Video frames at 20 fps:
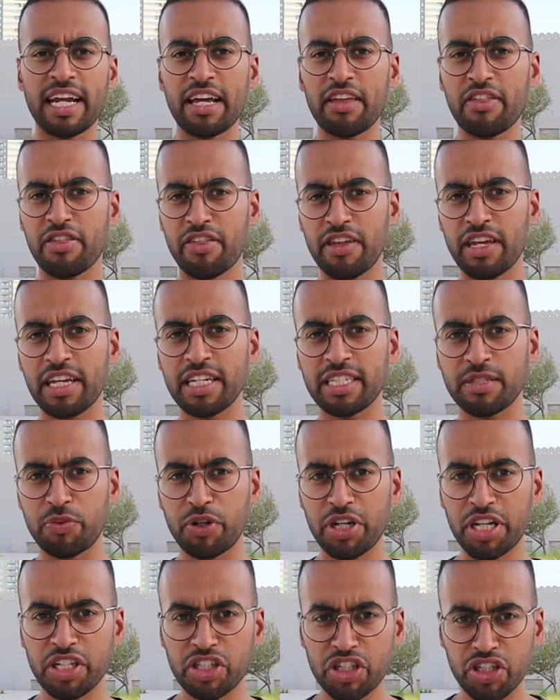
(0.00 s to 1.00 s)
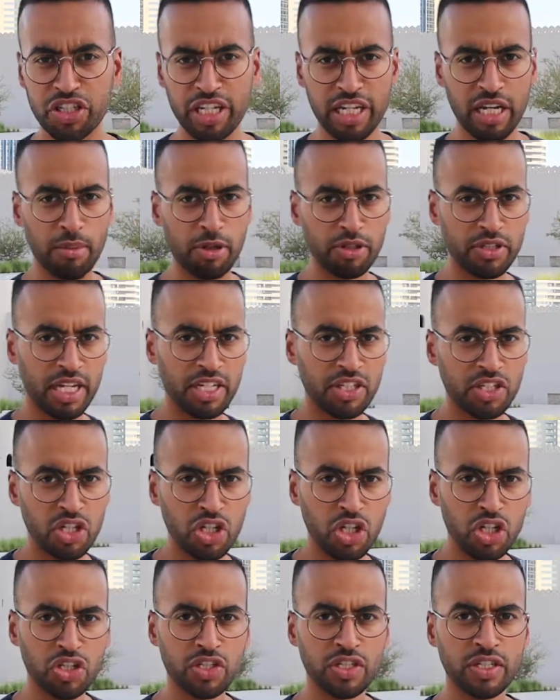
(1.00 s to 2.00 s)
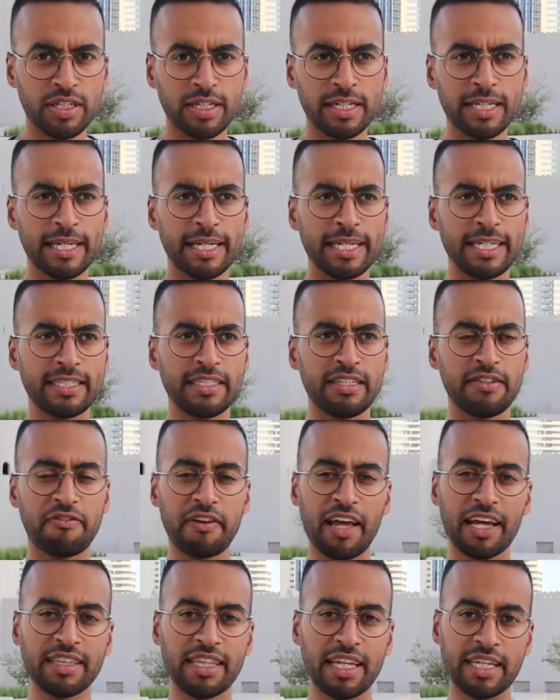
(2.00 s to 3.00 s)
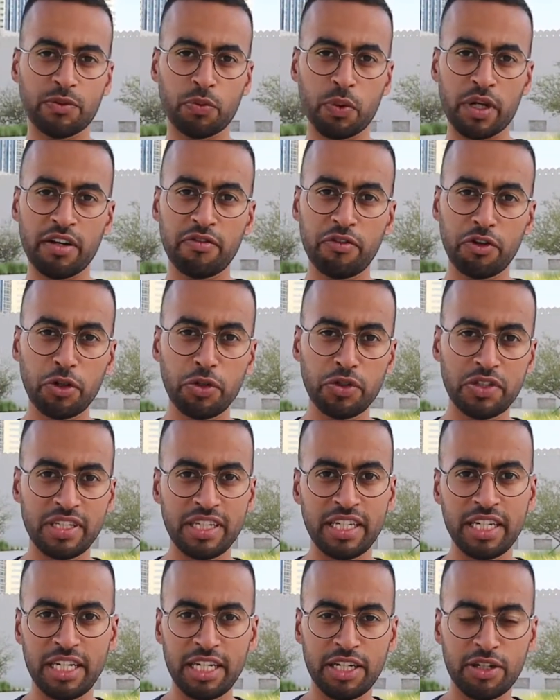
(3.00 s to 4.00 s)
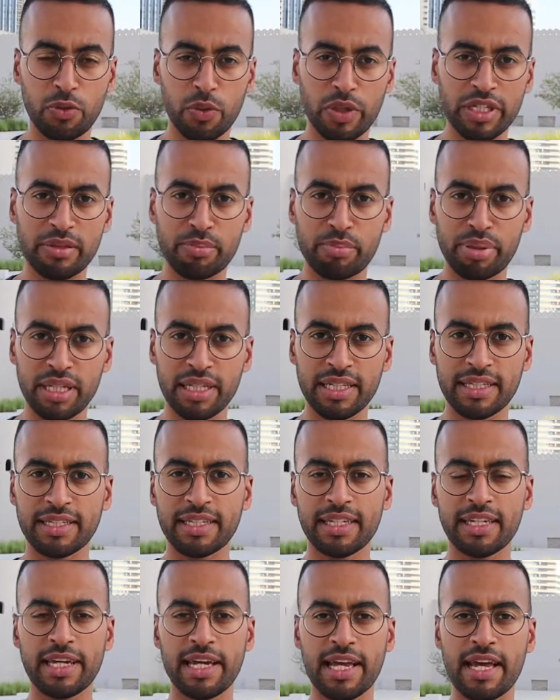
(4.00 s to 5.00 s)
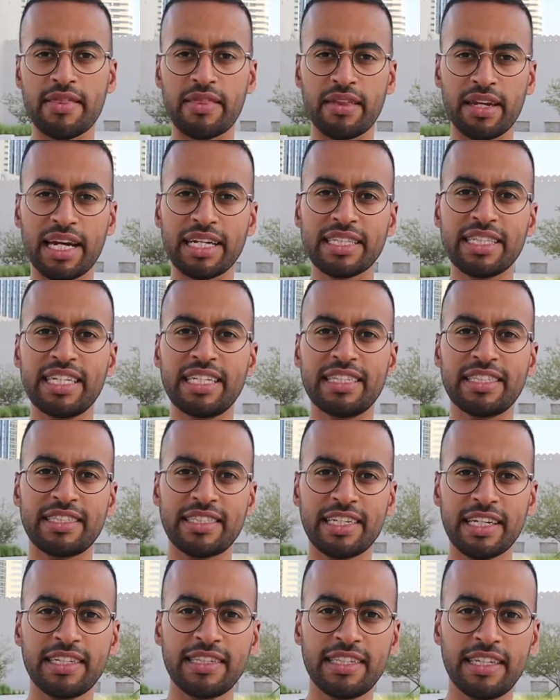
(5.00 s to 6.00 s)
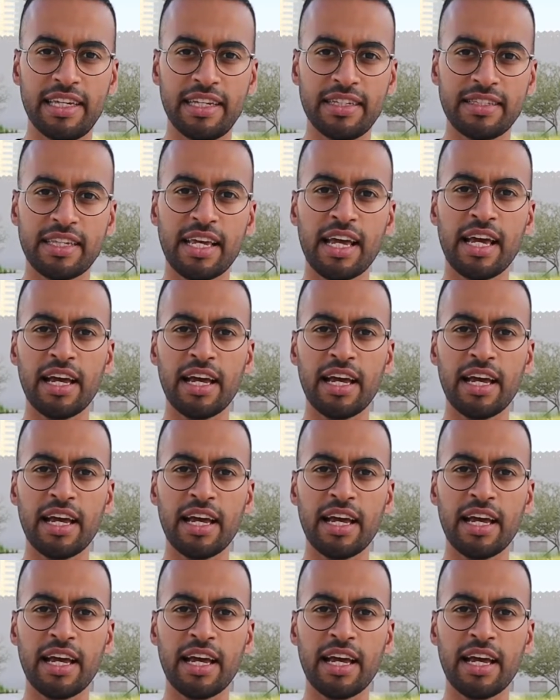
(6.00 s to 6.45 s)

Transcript: I think is pretty interesting about Qasr al-Husn is the fact that whatever you see here was built in the 1960s